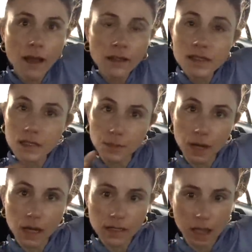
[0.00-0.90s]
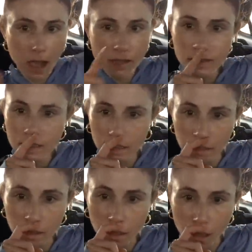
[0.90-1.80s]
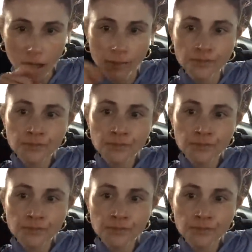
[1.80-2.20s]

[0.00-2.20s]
I listen to podcasts in the car.